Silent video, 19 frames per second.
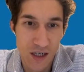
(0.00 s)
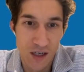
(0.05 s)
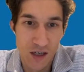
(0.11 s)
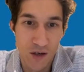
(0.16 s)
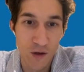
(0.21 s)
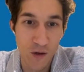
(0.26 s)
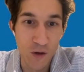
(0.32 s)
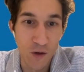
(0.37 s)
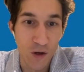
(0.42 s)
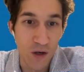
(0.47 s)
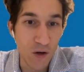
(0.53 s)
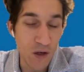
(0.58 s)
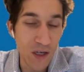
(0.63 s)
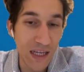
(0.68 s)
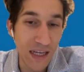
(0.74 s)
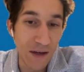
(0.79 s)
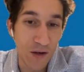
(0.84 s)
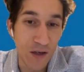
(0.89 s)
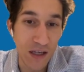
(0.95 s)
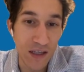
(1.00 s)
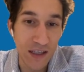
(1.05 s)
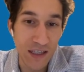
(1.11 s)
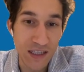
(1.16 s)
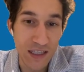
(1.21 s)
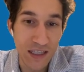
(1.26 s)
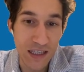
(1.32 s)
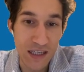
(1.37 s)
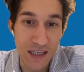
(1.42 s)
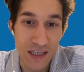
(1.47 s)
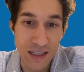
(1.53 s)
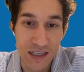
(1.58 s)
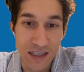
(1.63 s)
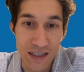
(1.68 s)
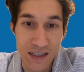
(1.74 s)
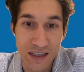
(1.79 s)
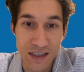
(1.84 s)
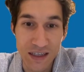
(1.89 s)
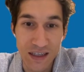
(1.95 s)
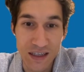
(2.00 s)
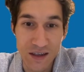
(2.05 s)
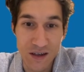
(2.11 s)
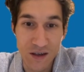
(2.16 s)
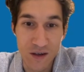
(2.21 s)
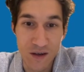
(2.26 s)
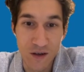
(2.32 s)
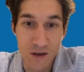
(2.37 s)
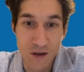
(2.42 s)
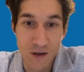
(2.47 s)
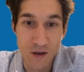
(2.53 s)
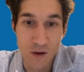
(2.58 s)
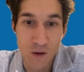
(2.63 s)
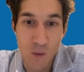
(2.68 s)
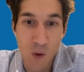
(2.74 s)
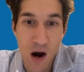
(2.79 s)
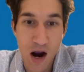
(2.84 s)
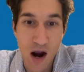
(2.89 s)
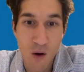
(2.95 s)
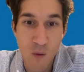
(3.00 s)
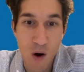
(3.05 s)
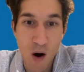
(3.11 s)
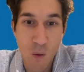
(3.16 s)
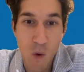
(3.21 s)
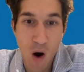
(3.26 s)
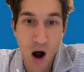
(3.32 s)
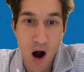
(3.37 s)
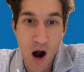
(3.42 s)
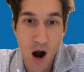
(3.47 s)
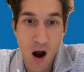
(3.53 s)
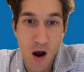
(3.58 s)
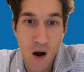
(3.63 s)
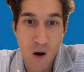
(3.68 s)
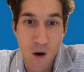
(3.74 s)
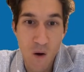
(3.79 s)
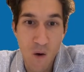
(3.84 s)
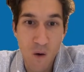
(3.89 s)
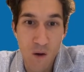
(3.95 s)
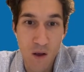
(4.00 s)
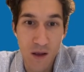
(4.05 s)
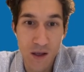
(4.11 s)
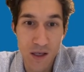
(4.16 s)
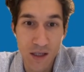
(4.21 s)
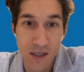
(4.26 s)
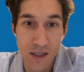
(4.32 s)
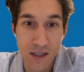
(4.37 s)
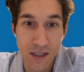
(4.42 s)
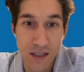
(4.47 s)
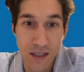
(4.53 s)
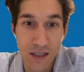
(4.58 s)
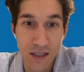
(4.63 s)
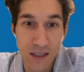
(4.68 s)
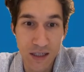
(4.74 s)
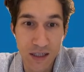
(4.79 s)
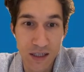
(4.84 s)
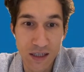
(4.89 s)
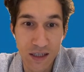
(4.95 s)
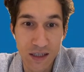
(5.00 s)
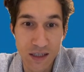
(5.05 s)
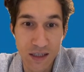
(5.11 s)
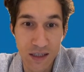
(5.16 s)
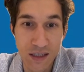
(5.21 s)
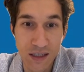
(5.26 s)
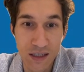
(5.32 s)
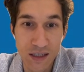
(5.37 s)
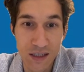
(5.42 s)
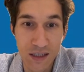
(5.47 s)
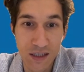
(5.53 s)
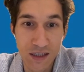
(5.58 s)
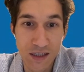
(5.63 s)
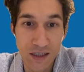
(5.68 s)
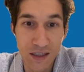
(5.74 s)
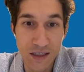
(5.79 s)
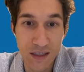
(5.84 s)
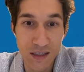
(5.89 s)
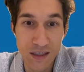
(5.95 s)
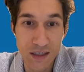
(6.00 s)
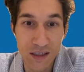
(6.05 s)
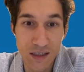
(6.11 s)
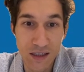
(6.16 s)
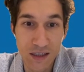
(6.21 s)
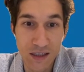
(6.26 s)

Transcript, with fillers: Oh, okay, okay, let's see. Yeah. Oh, wow, wow, wow.